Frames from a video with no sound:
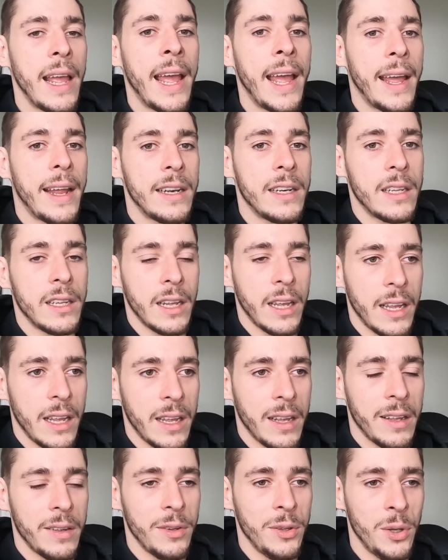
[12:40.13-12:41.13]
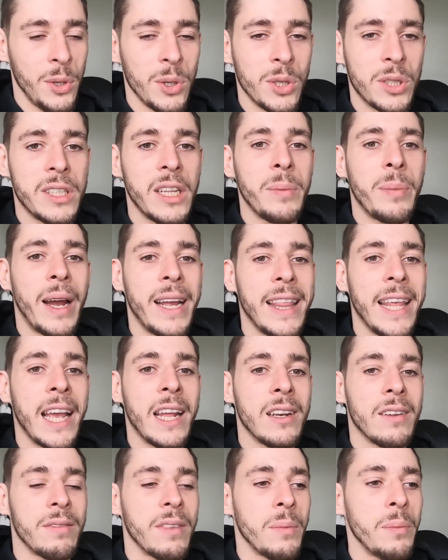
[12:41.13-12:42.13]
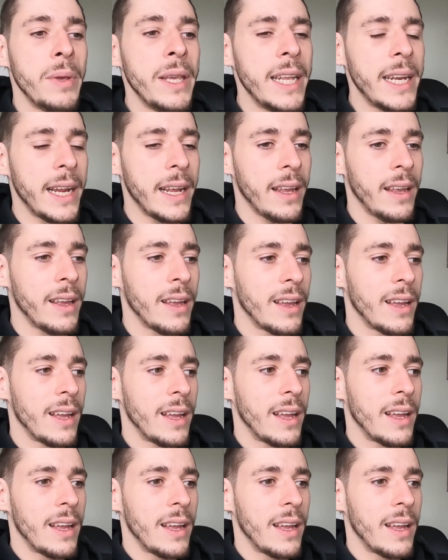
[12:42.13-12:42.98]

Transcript: And uh, usually by the end of the meeting,